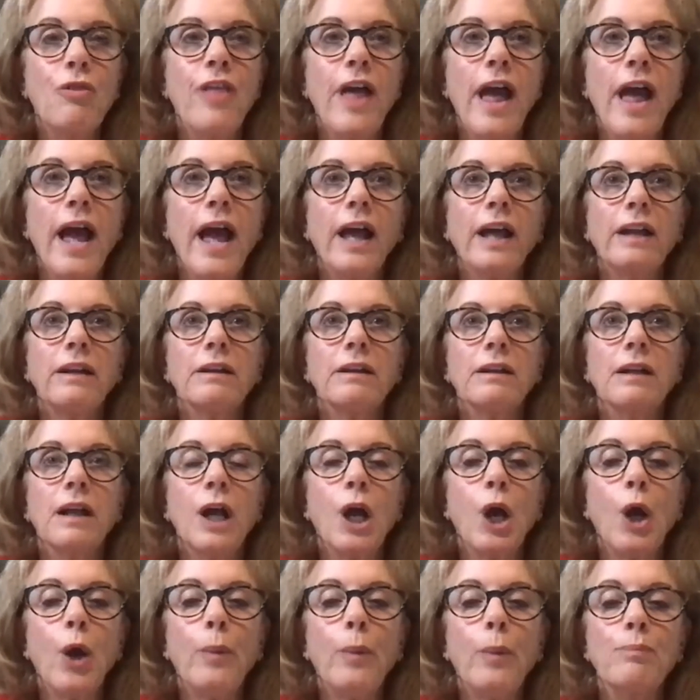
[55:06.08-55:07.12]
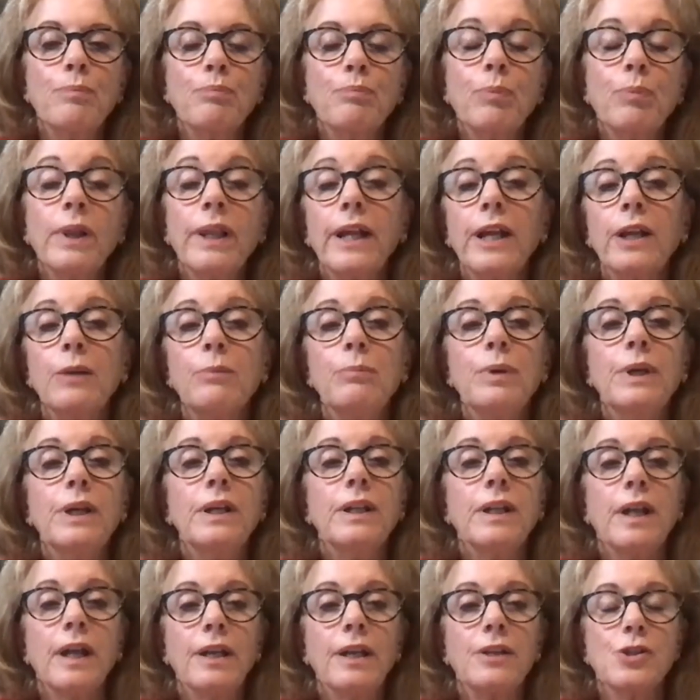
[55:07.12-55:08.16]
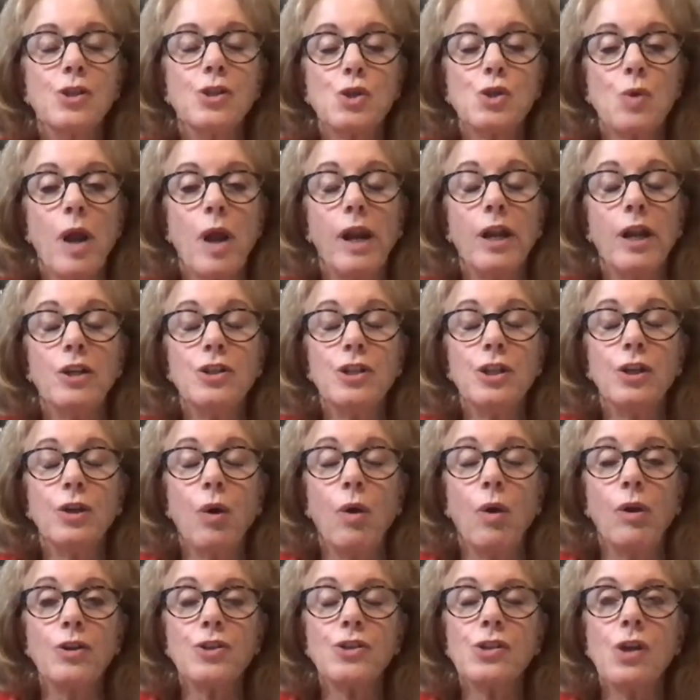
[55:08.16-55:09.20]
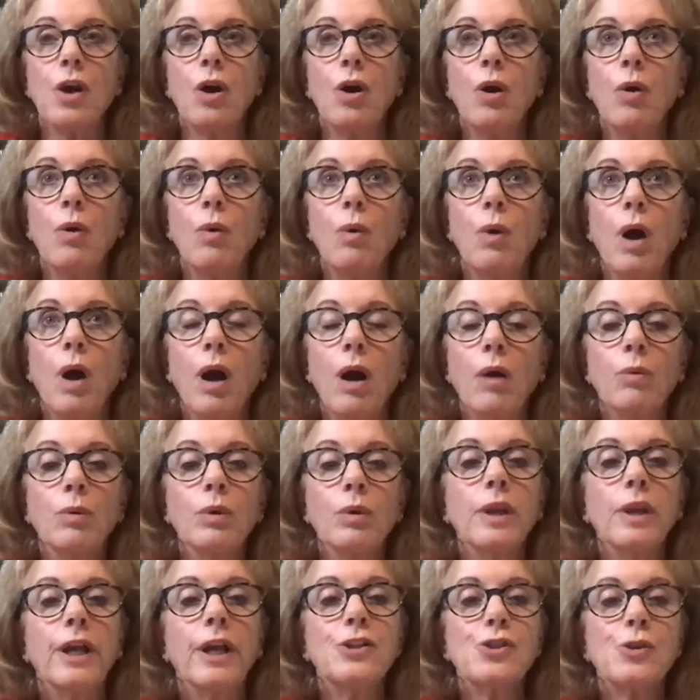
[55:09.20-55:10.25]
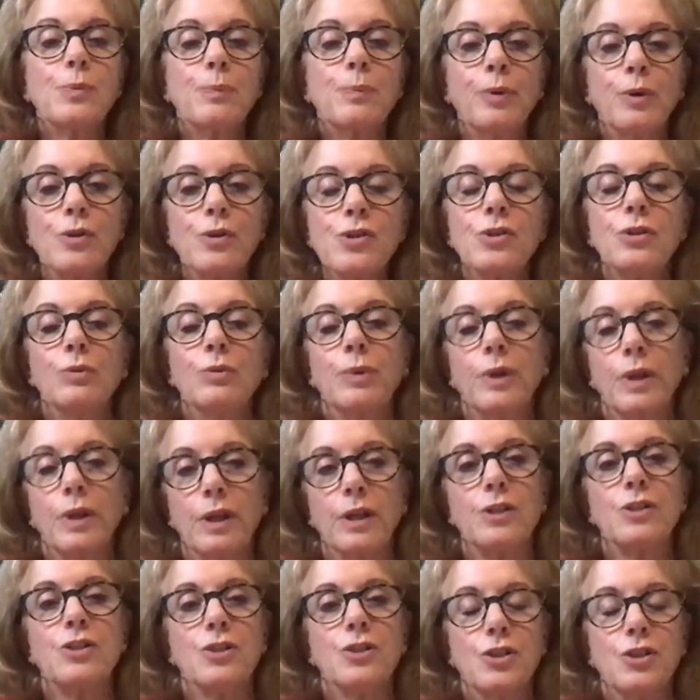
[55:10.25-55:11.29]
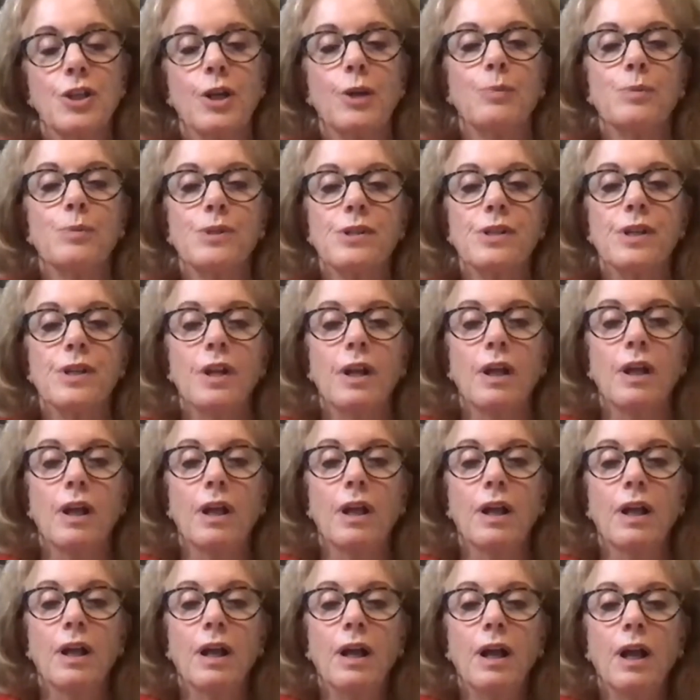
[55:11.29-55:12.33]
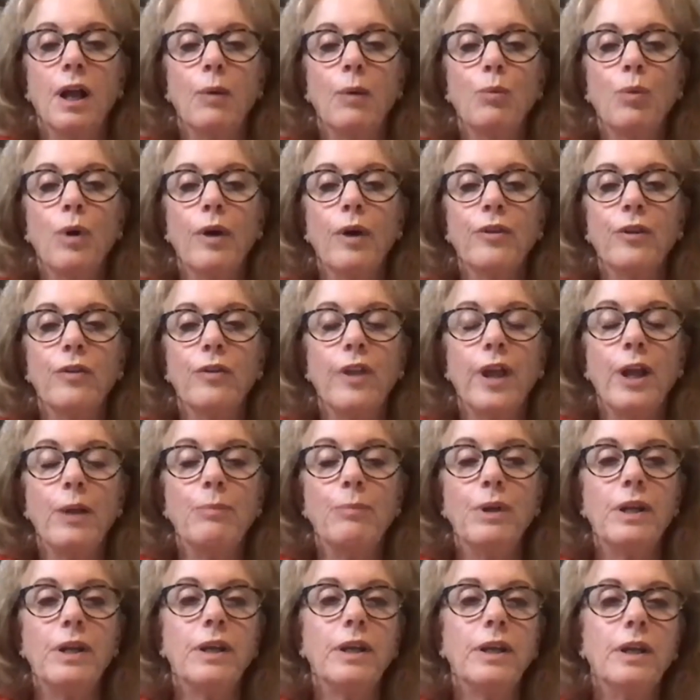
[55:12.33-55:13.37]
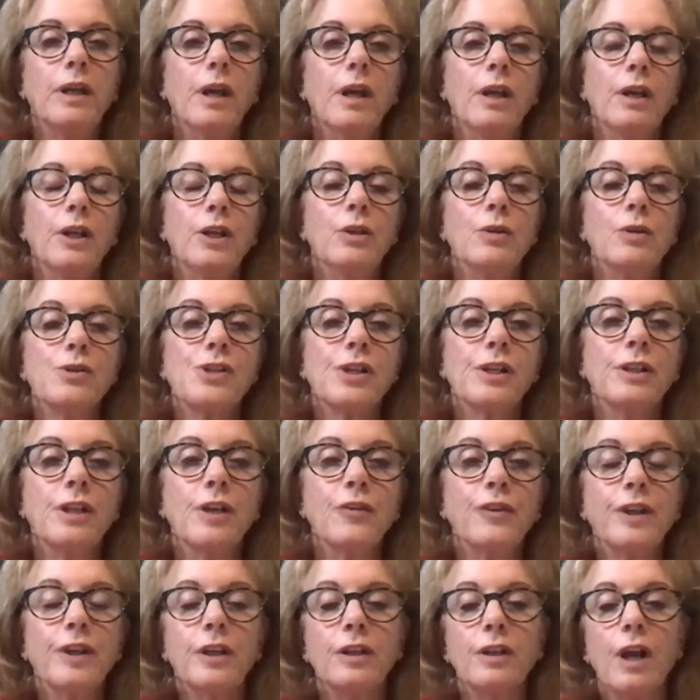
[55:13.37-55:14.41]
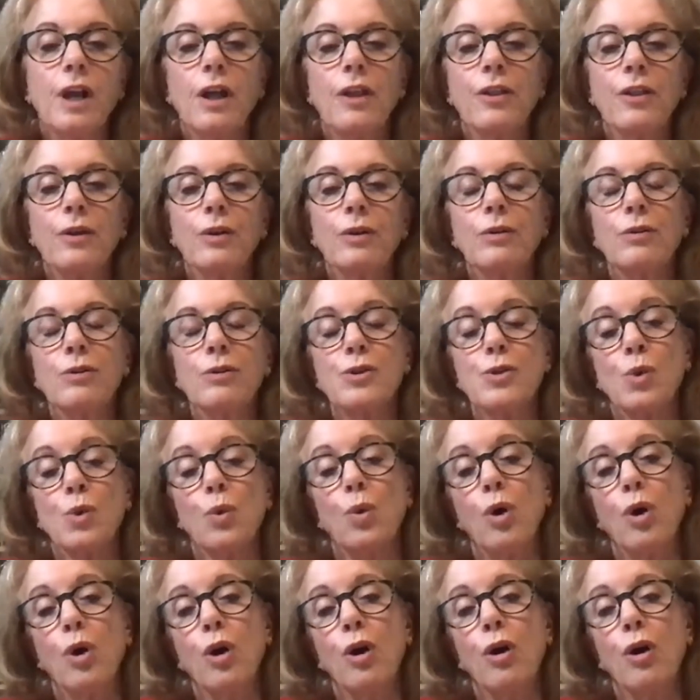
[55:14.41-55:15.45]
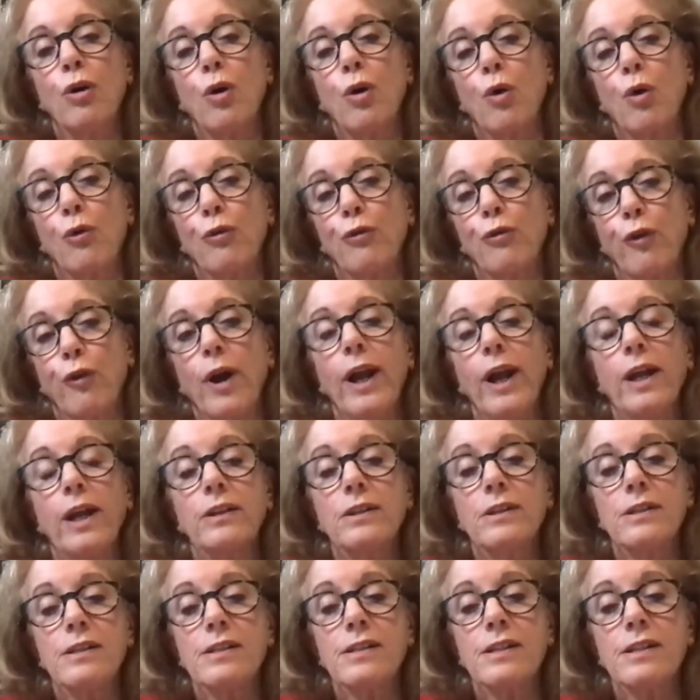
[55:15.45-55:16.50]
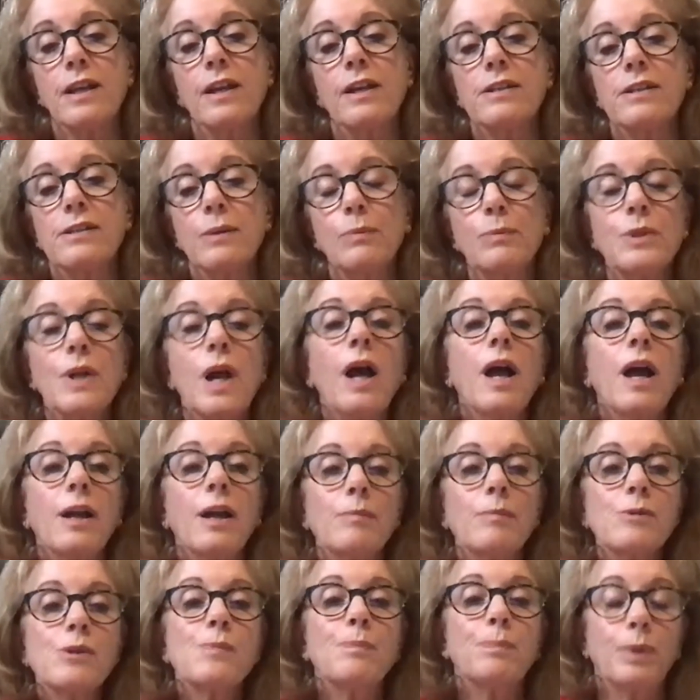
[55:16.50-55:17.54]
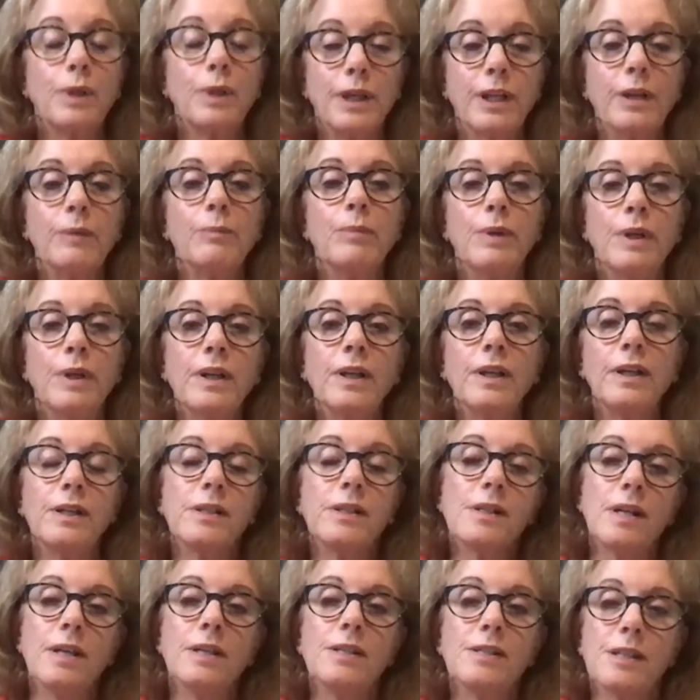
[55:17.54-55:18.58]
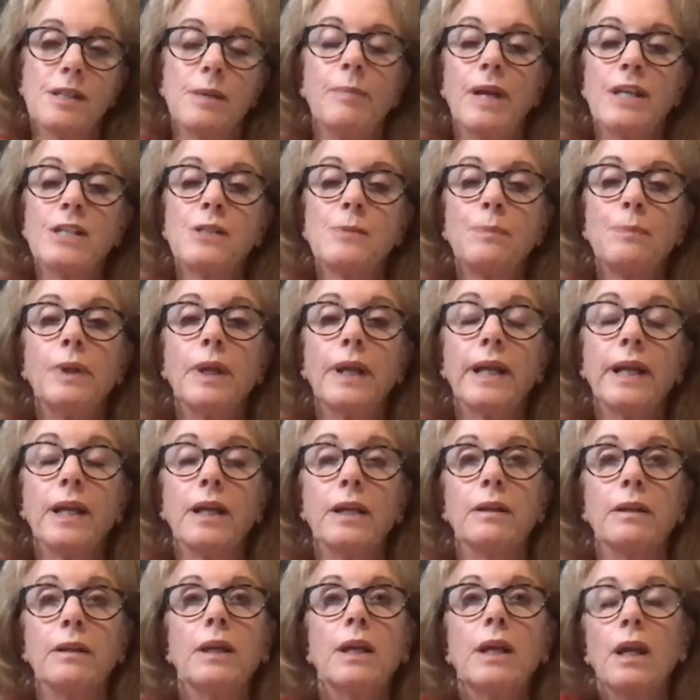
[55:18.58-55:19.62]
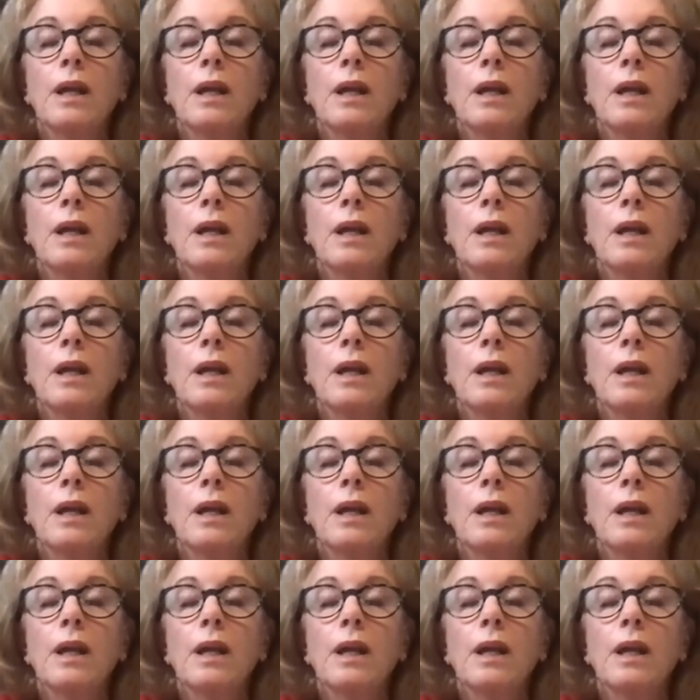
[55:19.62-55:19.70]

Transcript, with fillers: that um, plan B and exit strategy also uh, relates to personal relationships um, whether they be you know significant others or or friends sometimes plan b is, is the best plan